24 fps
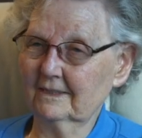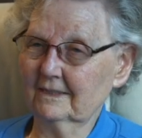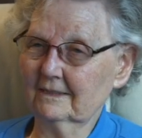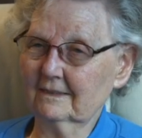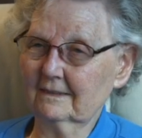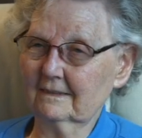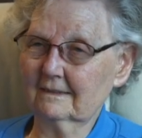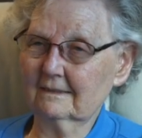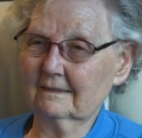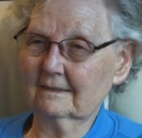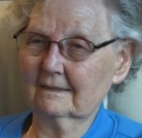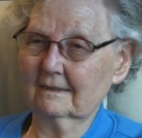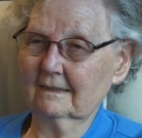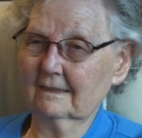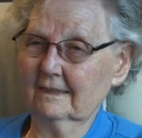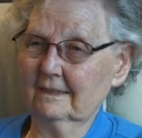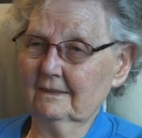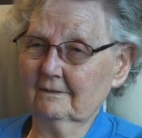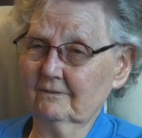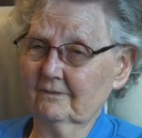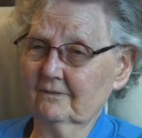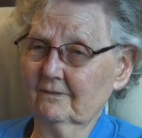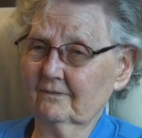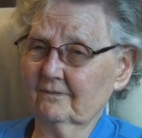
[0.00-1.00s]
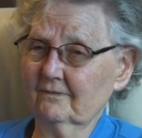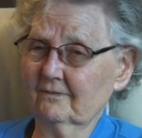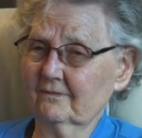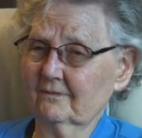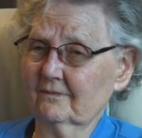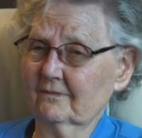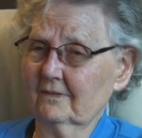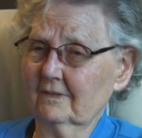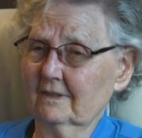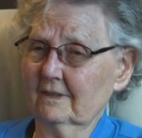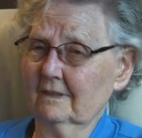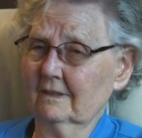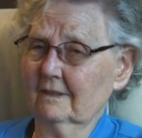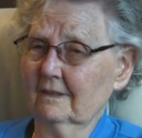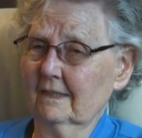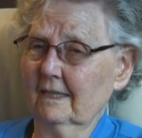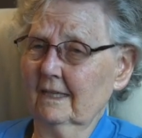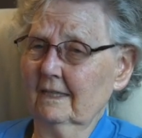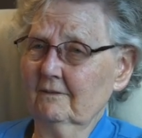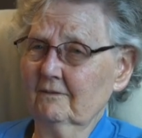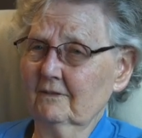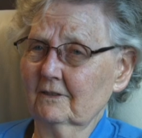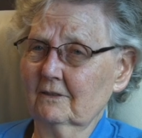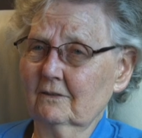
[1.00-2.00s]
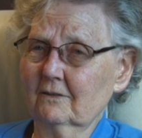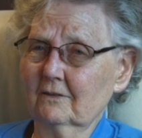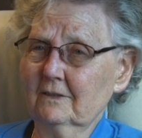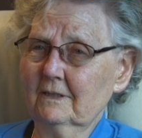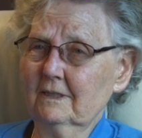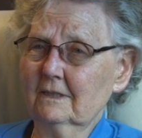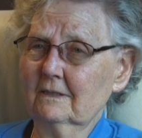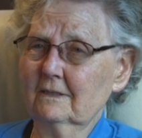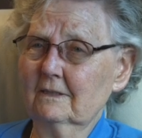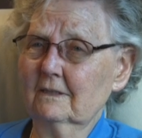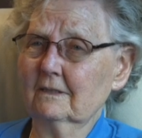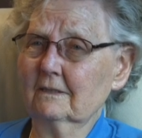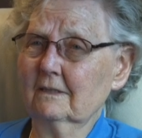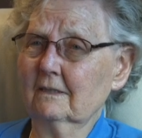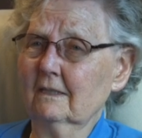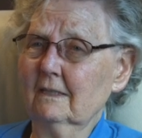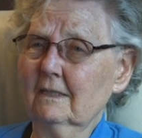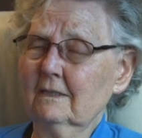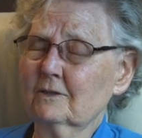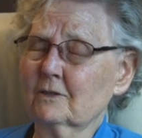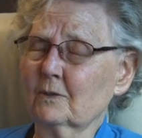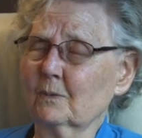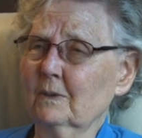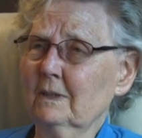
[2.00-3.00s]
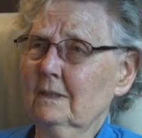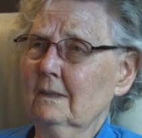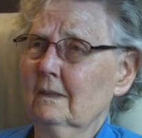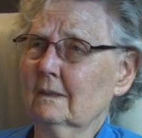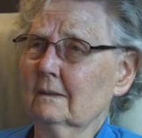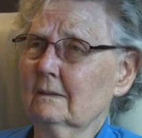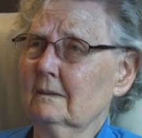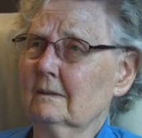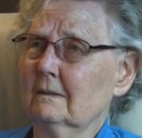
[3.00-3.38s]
Just live your life according to God's will.